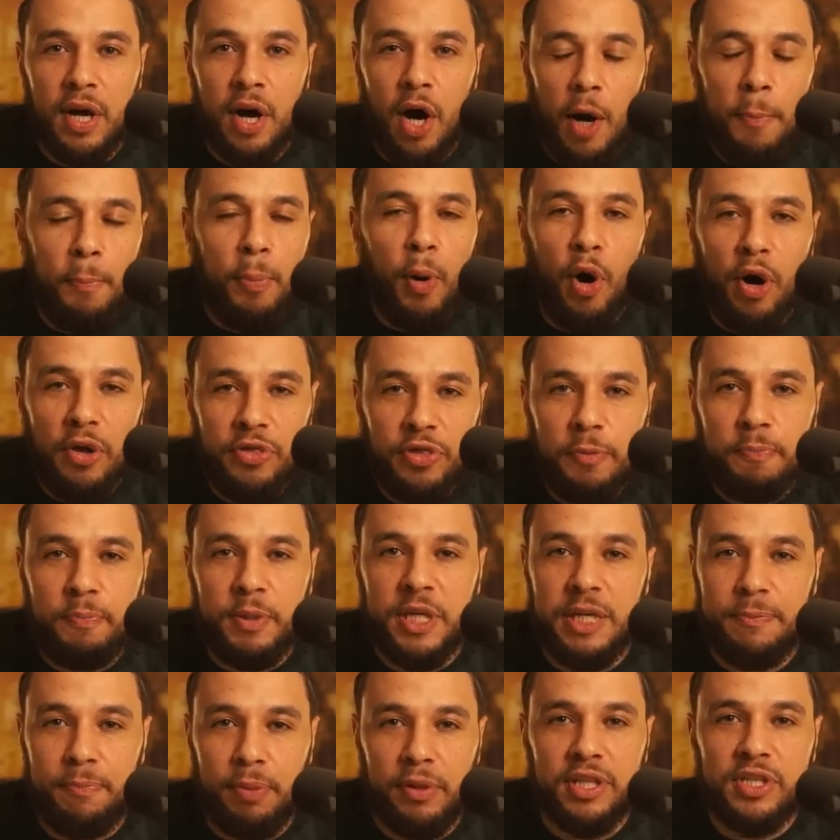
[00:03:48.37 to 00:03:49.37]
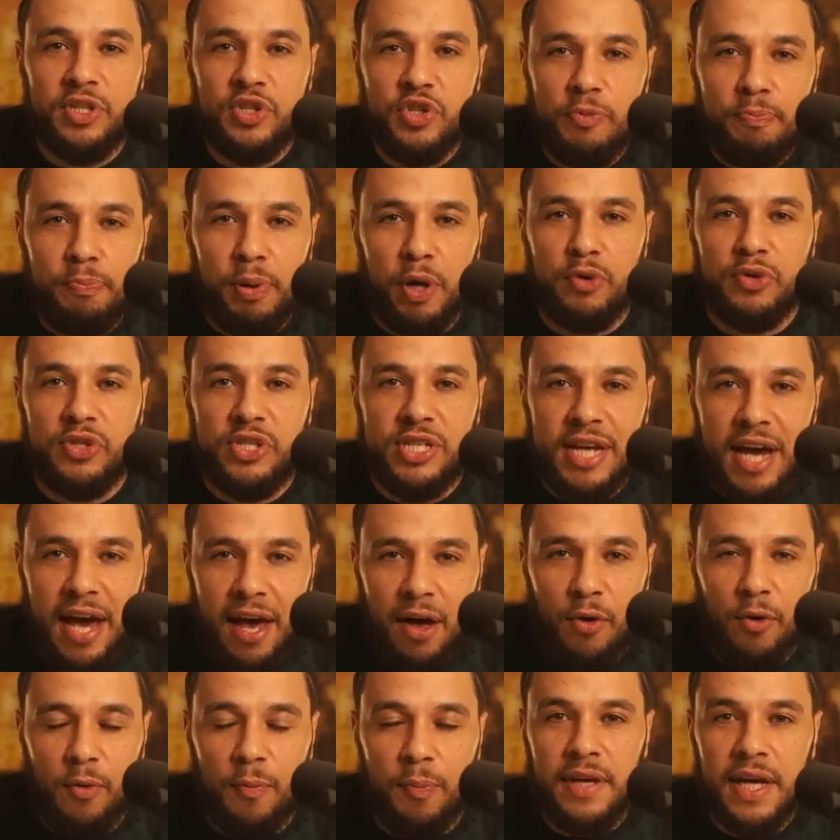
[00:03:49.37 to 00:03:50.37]
upon the people it's supposed to
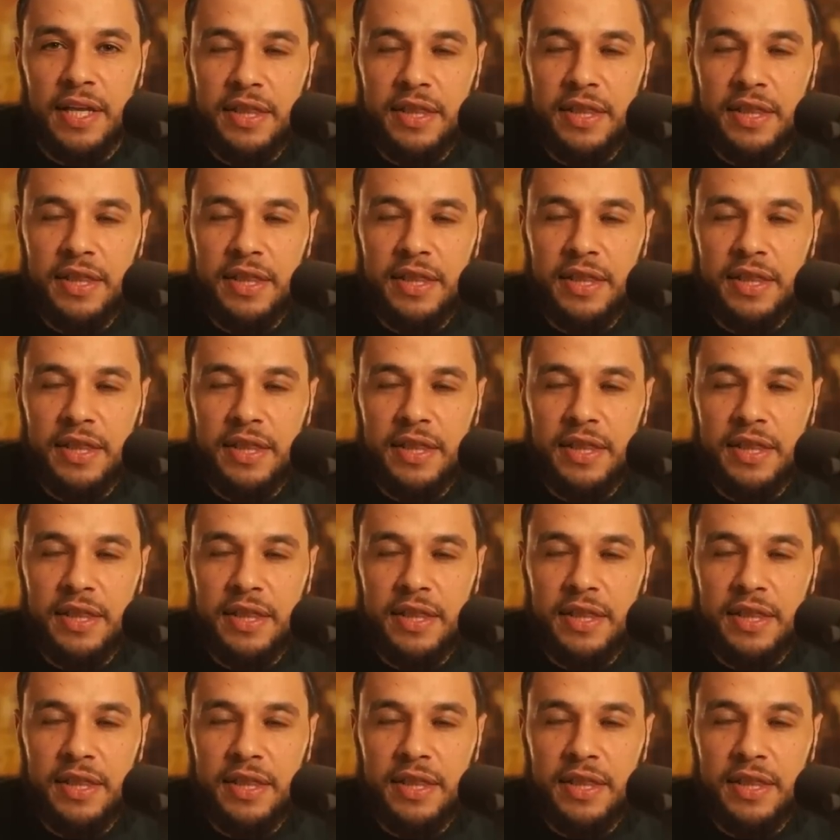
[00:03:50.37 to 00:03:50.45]
help.